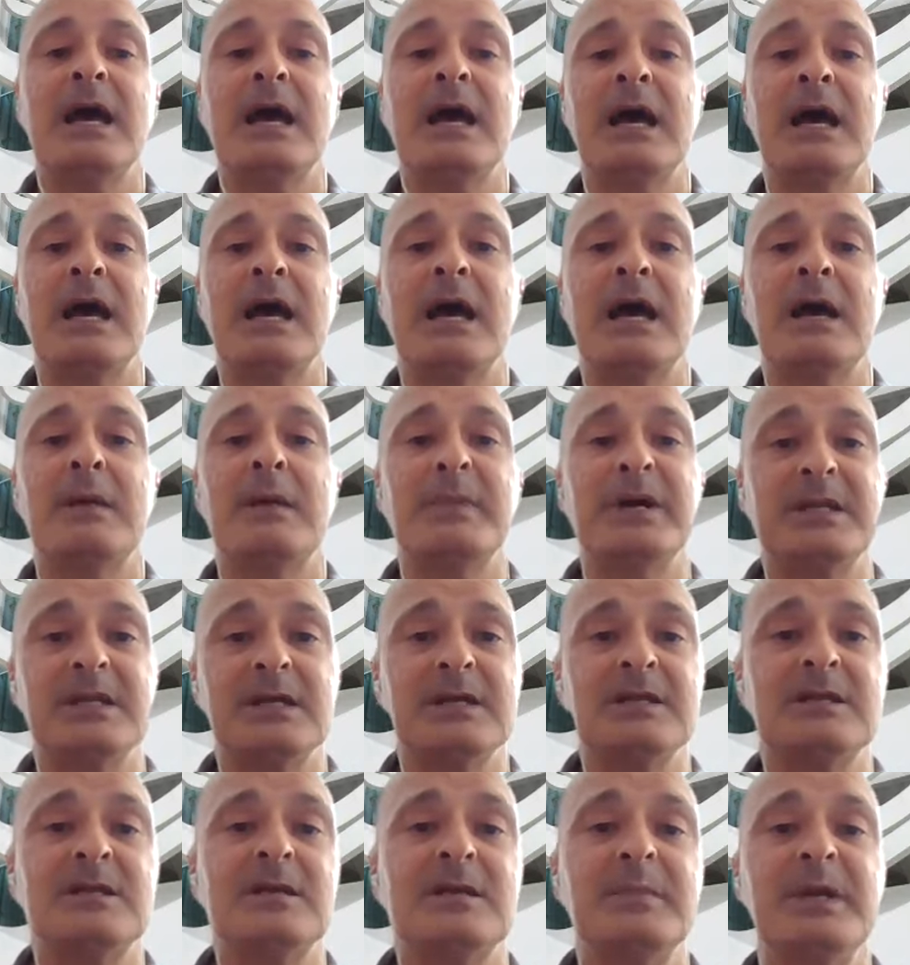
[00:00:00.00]
Uh, but
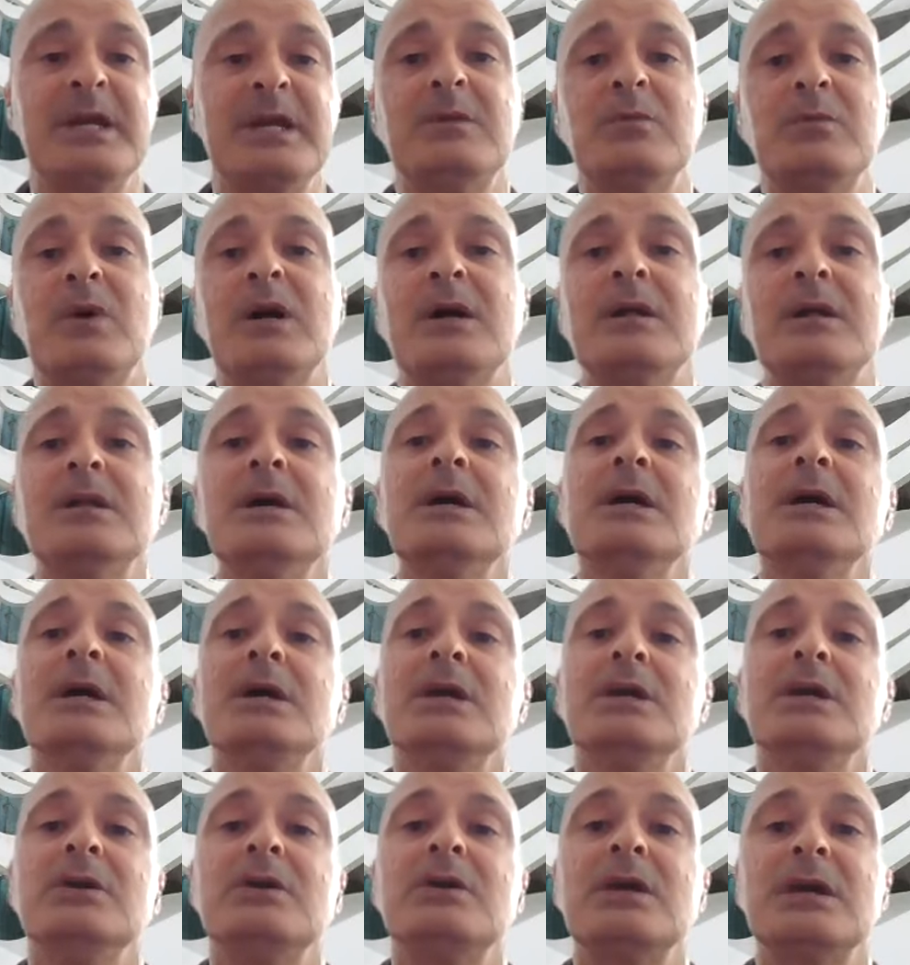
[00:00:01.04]
in the meanwhile,
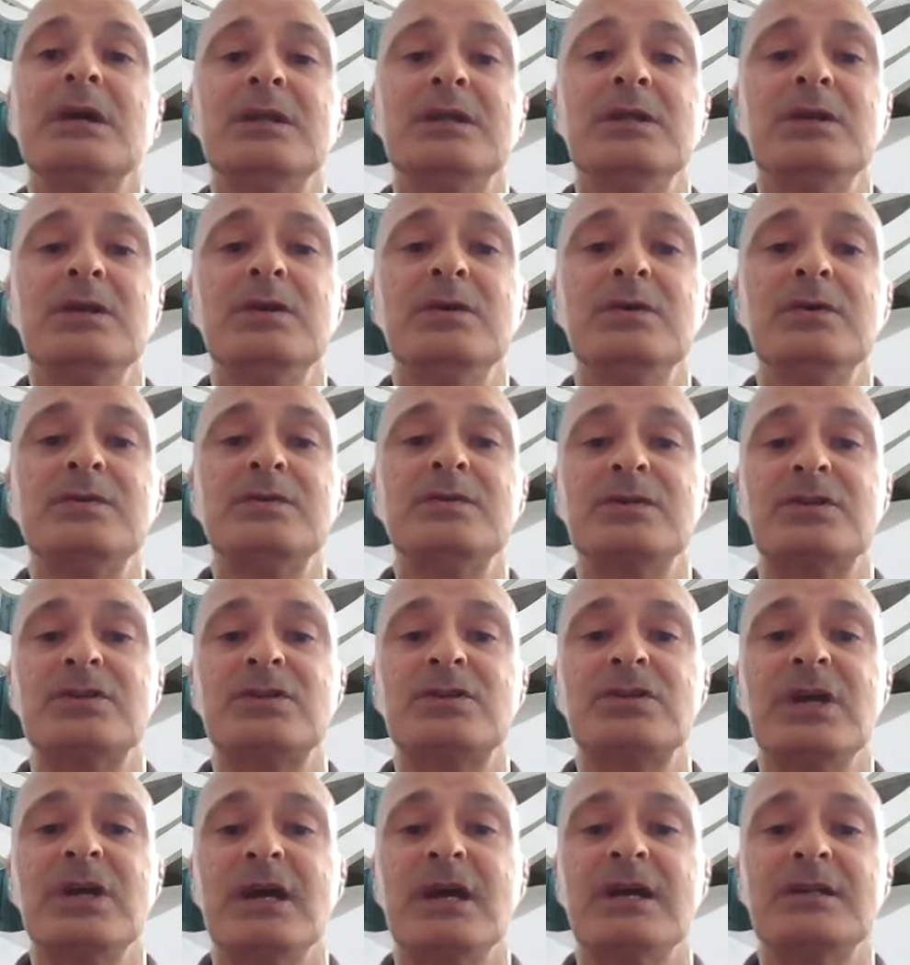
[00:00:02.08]
you can use the
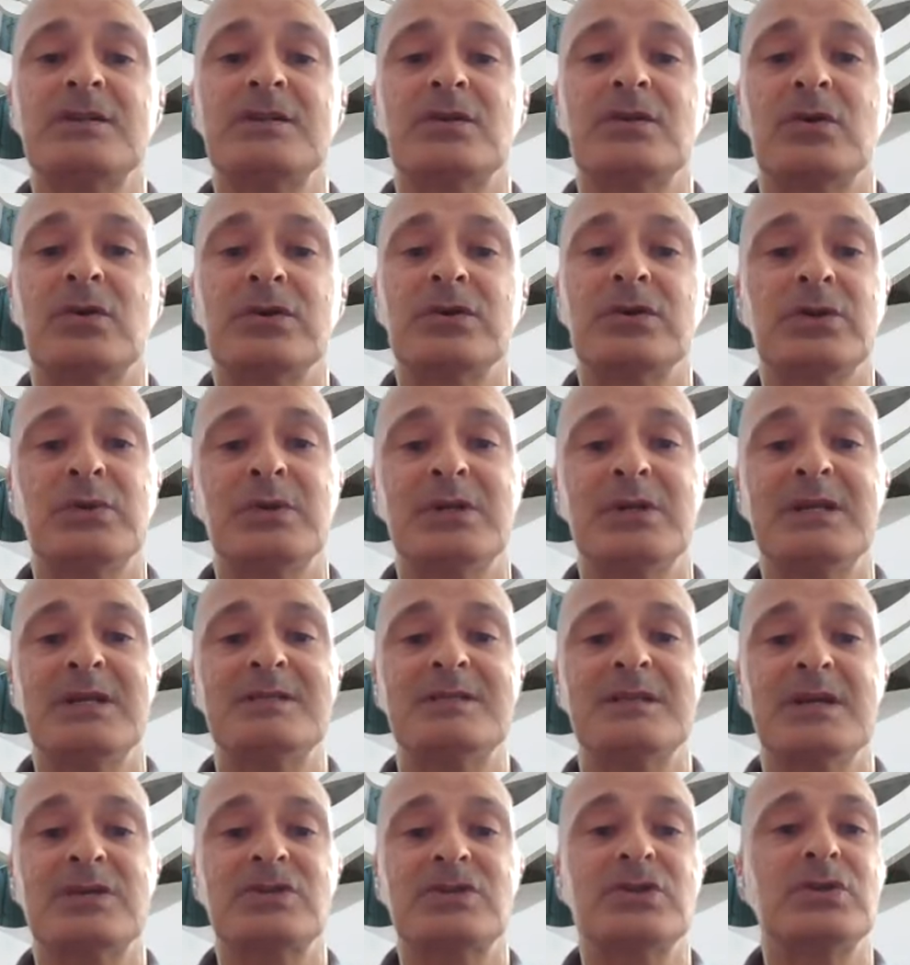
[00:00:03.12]
chat or the Q&A
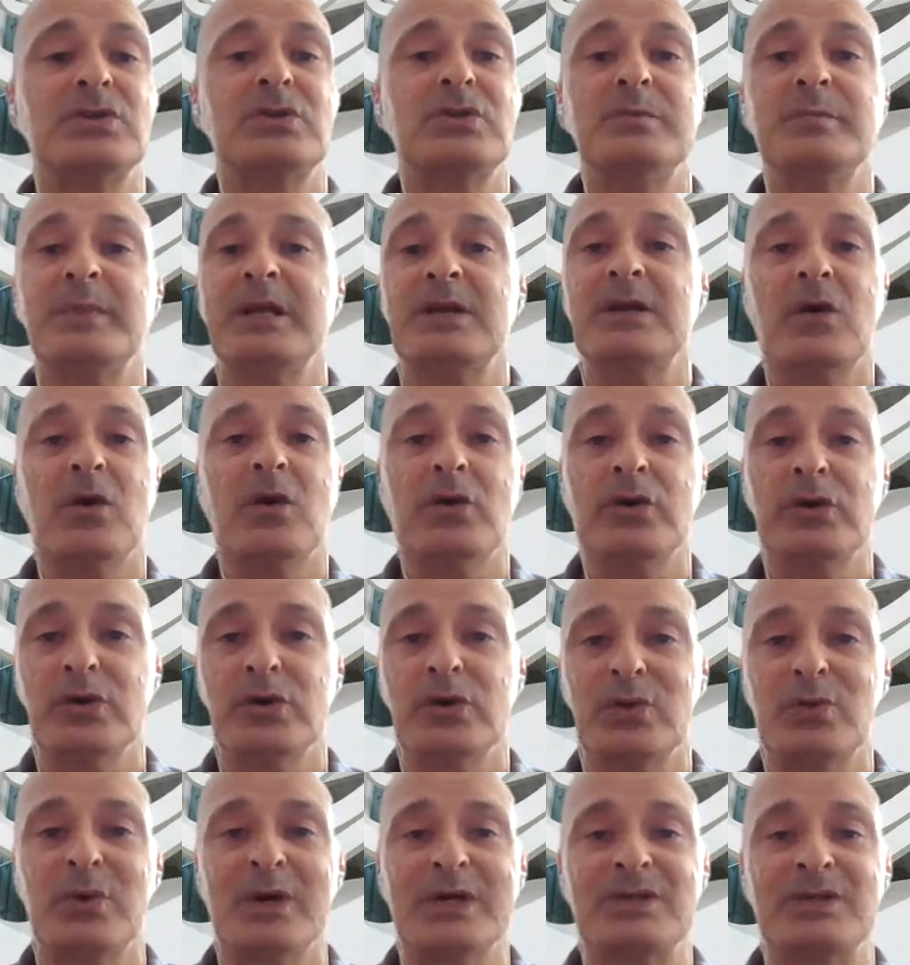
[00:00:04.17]
session to make all
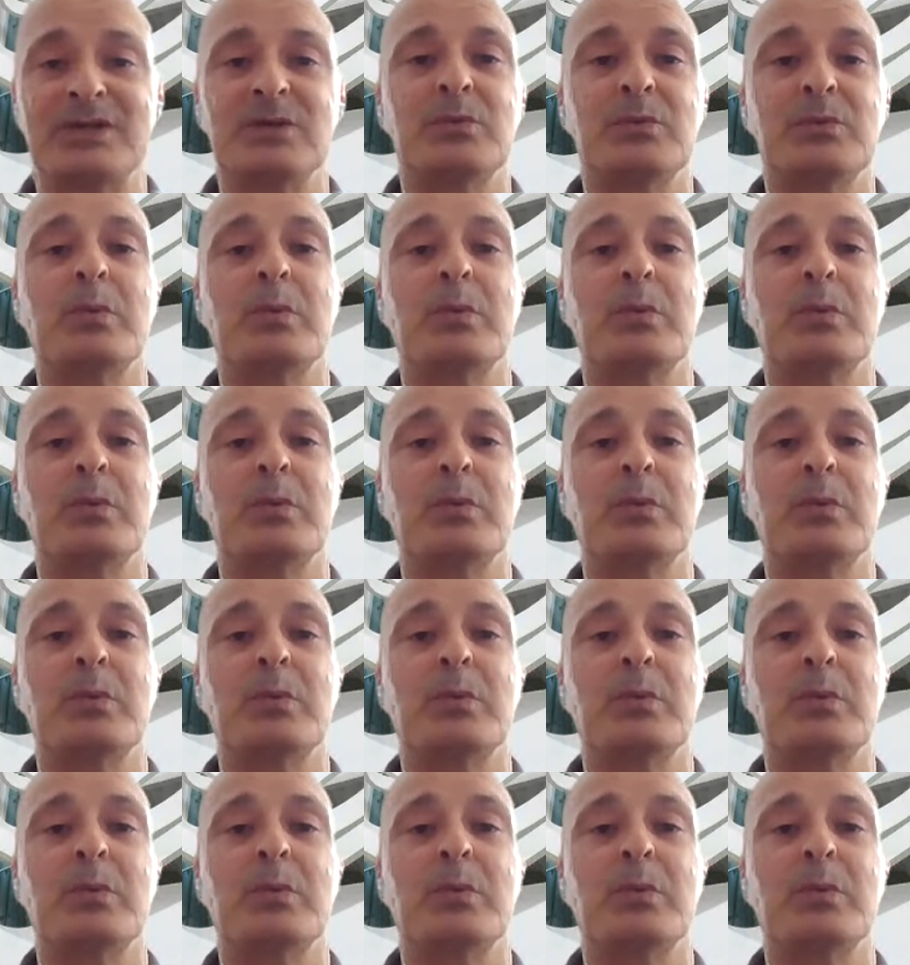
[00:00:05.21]
your questions.